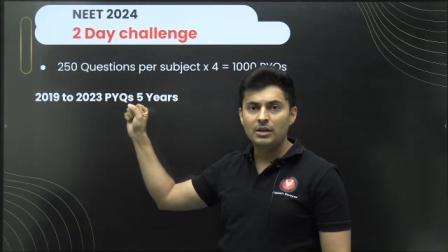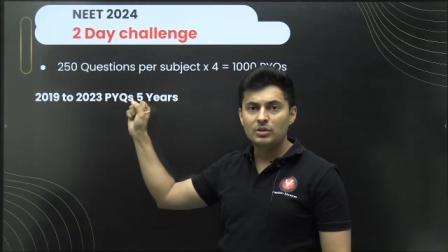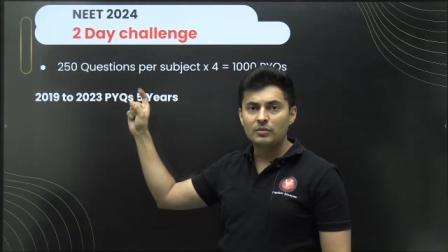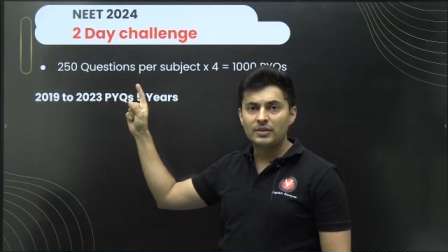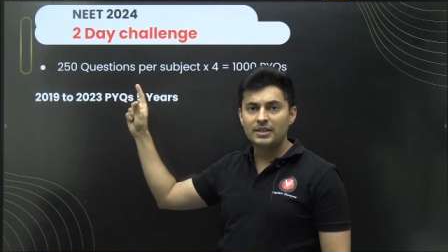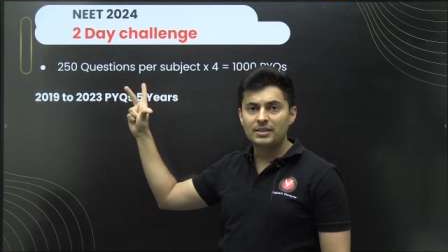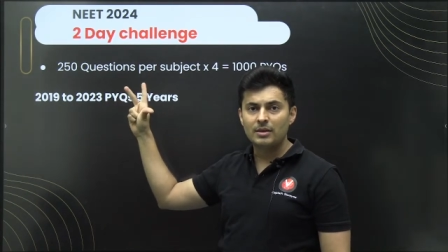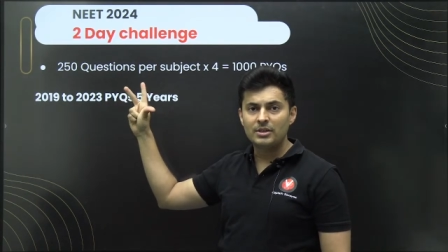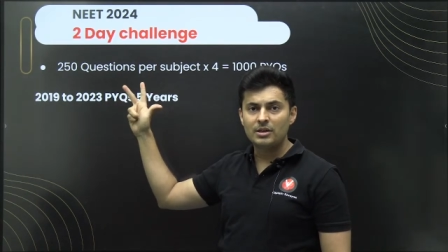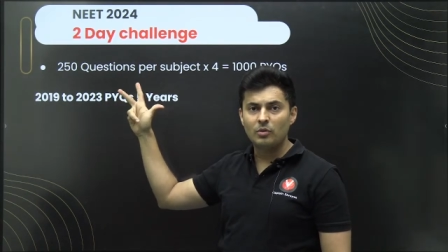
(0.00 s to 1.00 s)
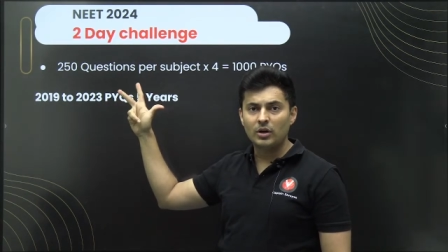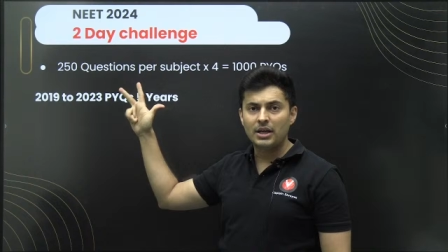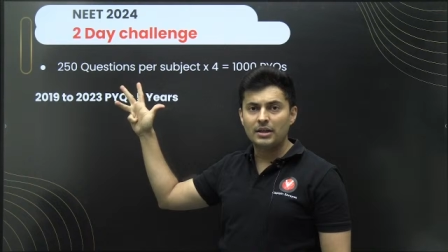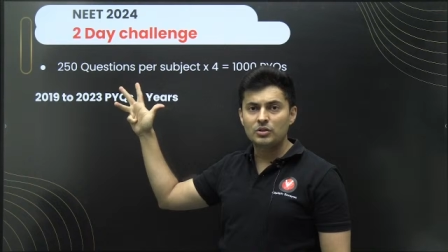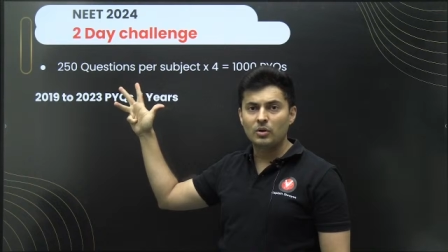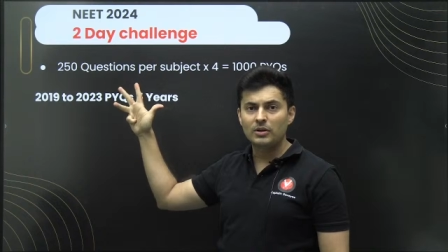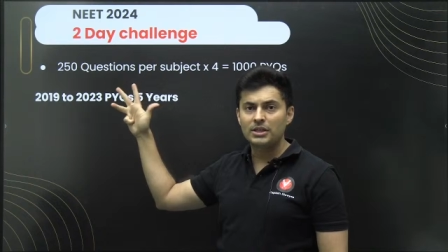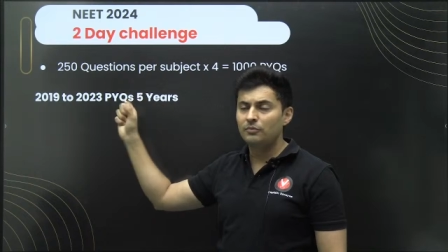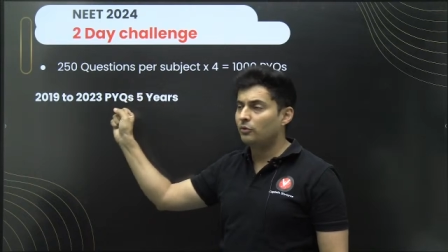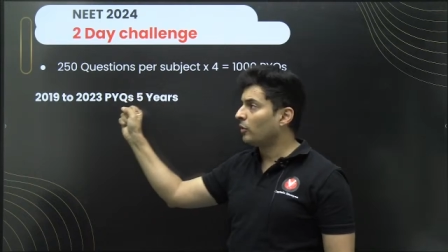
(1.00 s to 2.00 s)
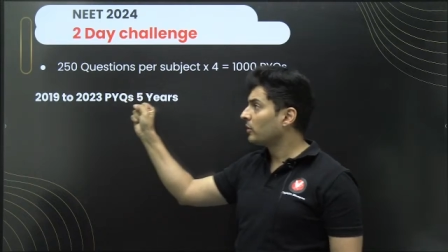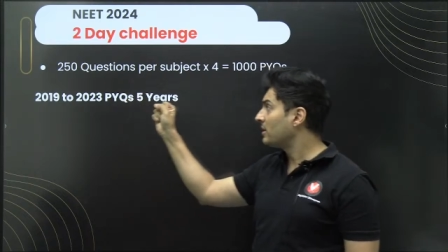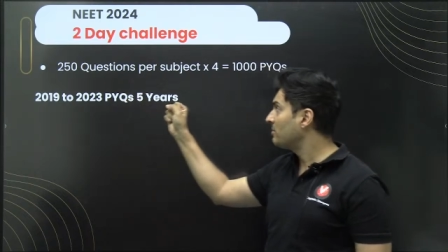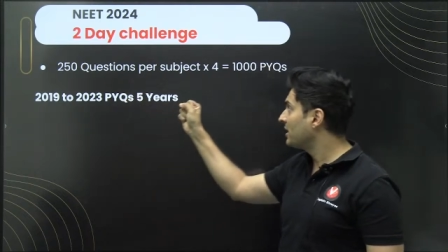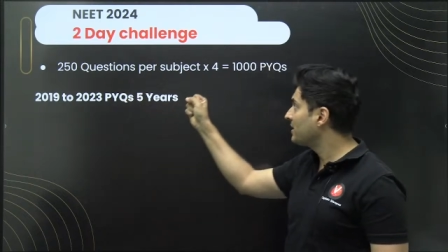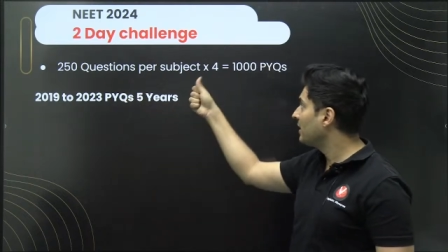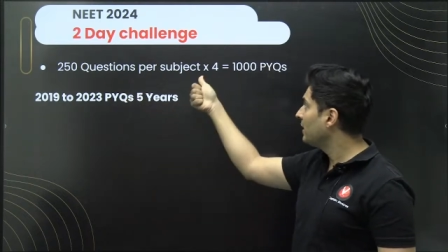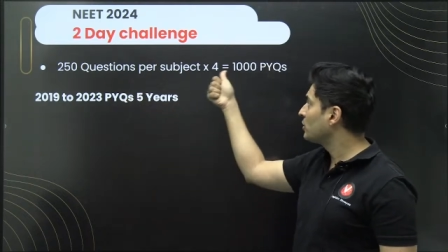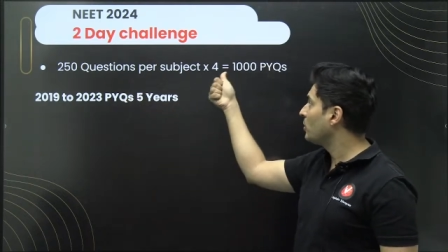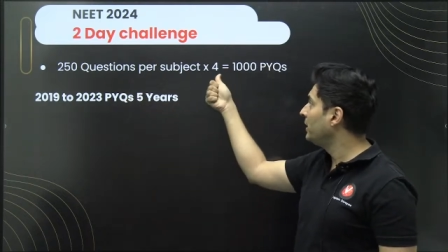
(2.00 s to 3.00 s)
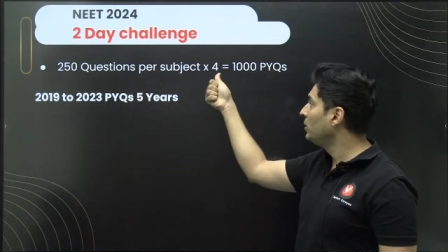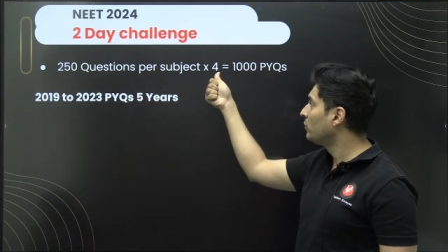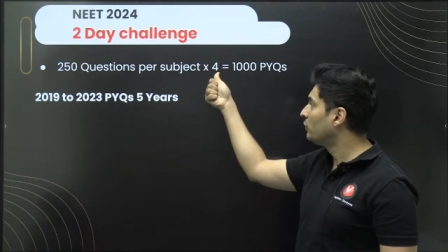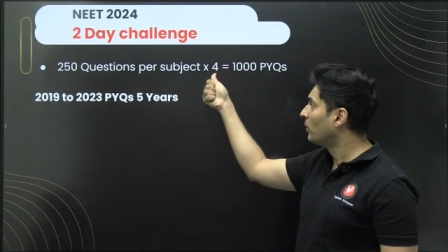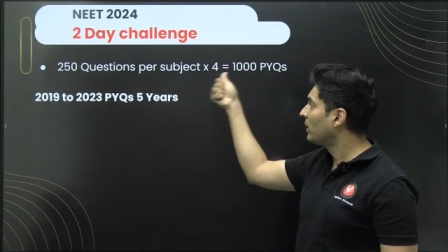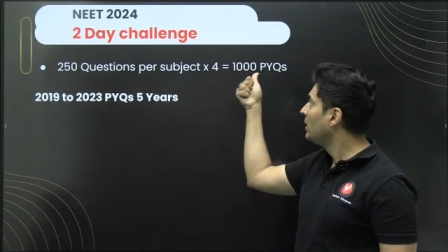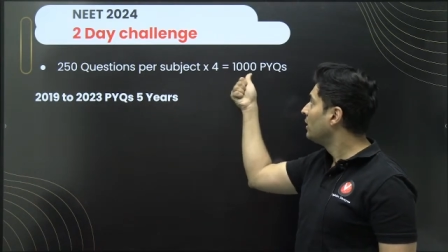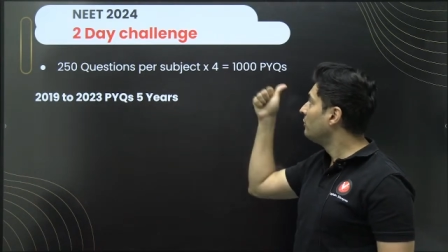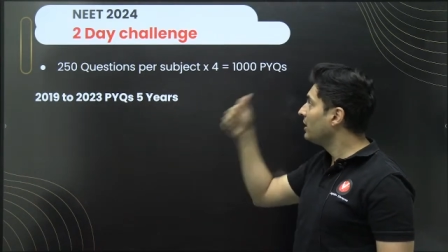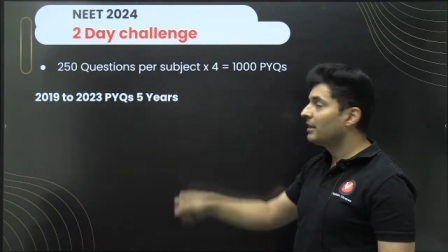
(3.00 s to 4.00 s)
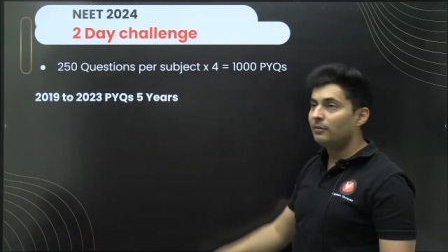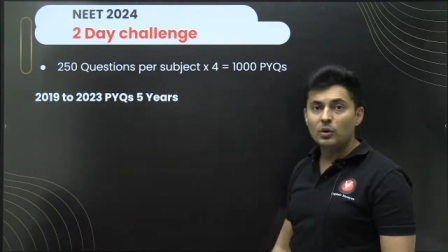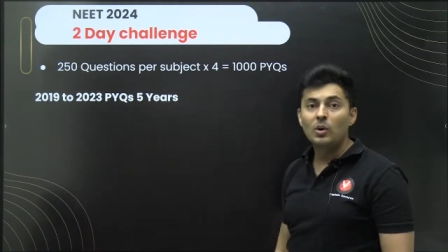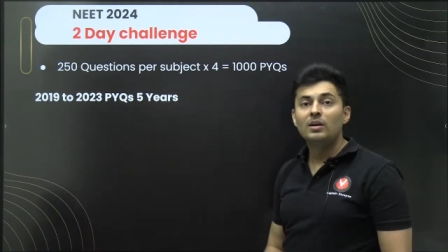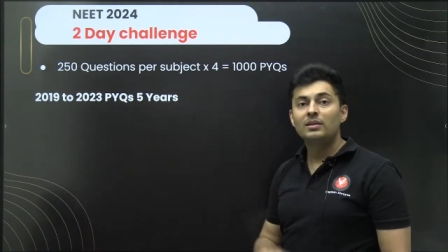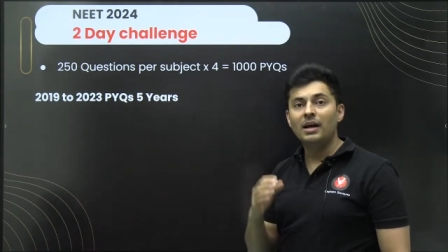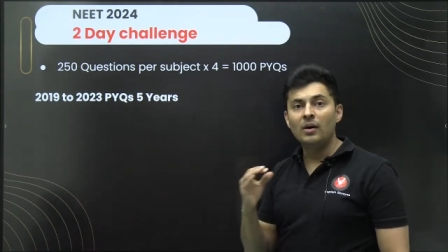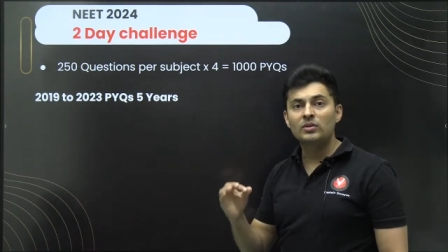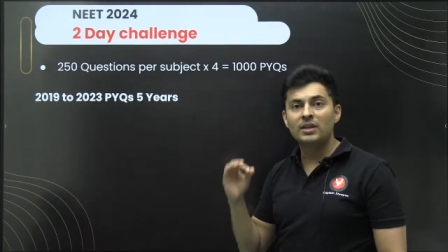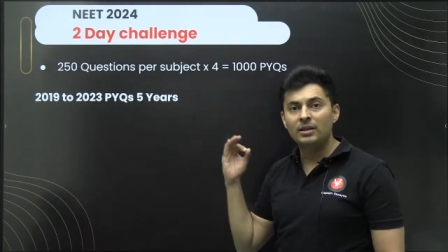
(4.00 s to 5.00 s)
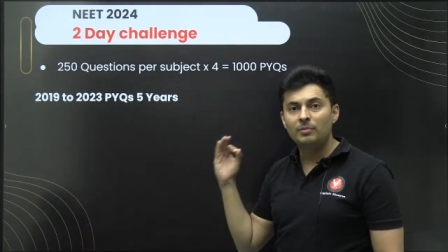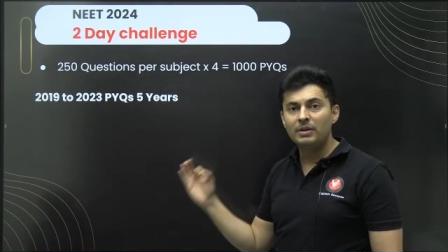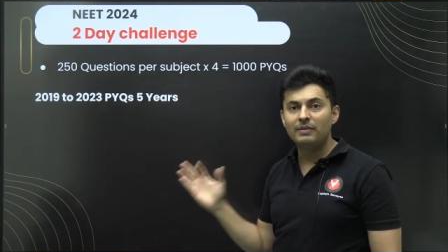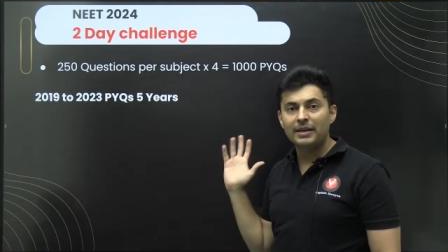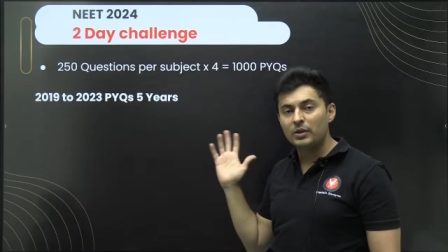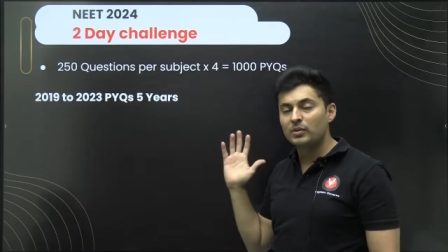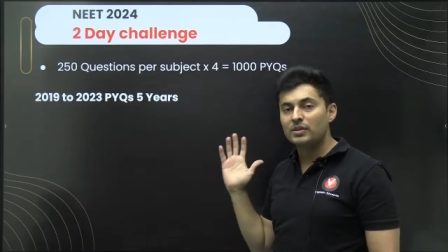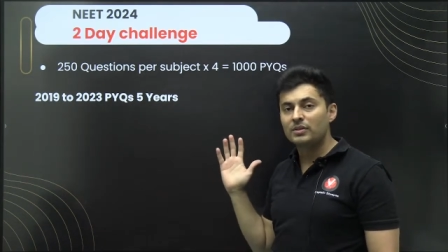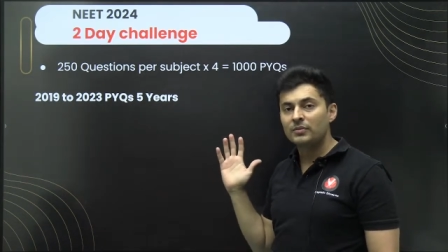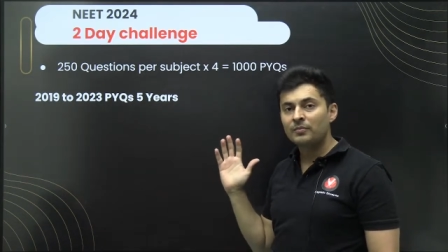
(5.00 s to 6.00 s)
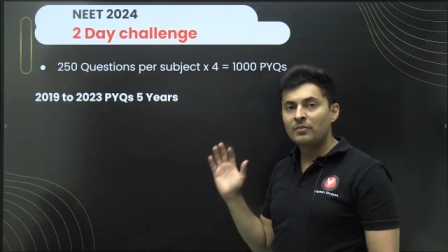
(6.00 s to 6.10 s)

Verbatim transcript: So physics, chemistry, botany and zoology, four subjects are there. So into four will give you 1000 PYQs